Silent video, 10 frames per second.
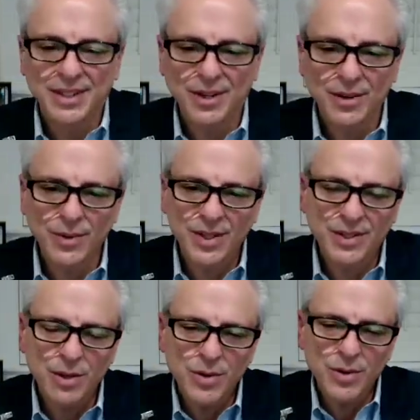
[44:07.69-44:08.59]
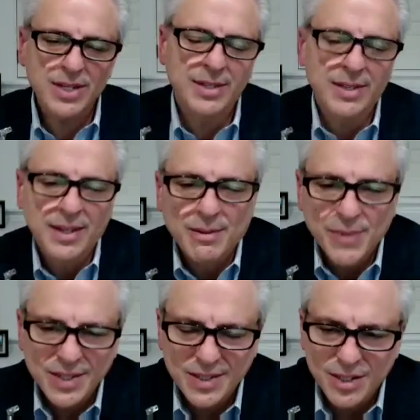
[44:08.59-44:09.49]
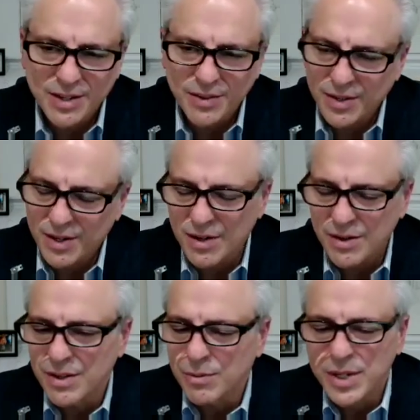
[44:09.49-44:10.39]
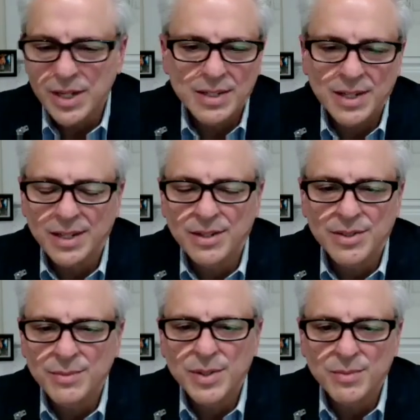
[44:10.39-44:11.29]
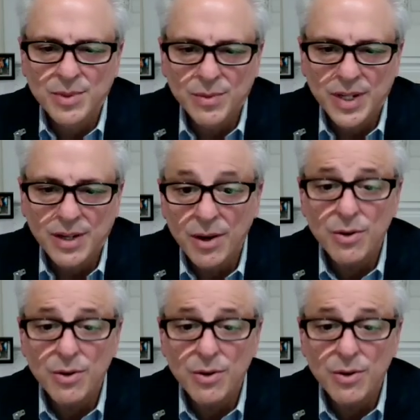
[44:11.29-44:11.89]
it's so easy to get a message out there that we can take your symptoms away.